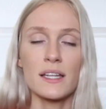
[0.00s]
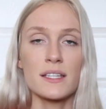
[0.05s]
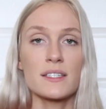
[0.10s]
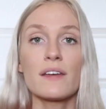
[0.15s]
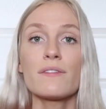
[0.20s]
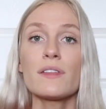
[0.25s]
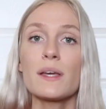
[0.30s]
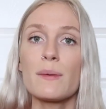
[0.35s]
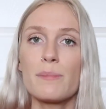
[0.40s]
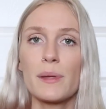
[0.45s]
It's
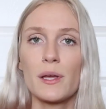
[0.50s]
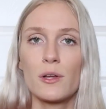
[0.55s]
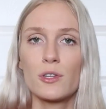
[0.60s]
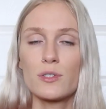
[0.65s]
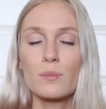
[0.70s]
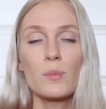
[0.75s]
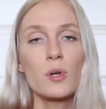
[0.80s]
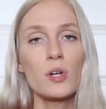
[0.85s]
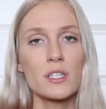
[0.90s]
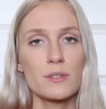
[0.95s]
definitely
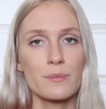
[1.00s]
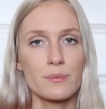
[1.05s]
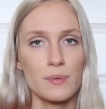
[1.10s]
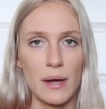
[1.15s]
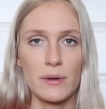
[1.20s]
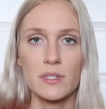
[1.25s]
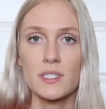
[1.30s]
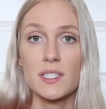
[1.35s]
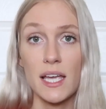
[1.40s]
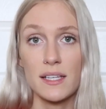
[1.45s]
buildable. It's,
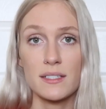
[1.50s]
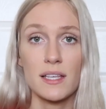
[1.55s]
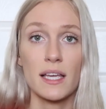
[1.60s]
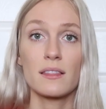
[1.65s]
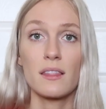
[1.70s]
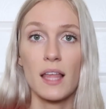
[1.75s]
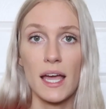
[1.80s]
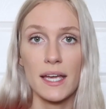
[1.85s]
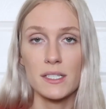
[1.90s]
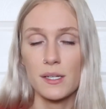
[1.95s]
I would say it's
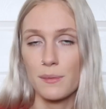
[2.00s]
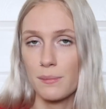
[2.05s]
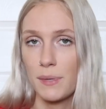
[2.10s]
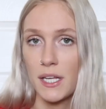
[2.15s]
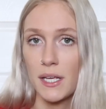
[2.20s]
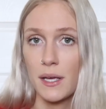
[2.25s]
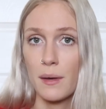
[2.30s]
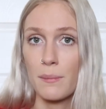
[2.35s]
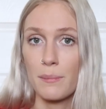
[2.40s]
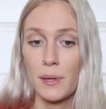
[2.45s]
like light to
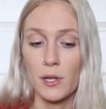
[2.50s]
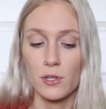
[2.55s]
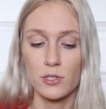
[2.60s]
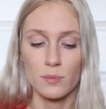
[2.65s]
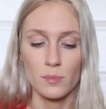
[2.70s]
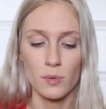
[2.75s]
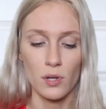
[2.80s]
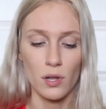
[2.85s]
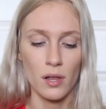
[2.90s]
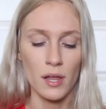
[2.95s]
medium
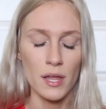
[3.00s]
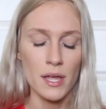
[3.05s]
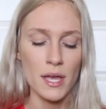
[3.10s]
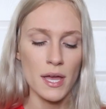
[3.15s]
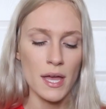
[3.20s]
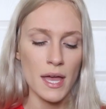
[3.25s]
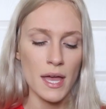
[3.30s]
buildable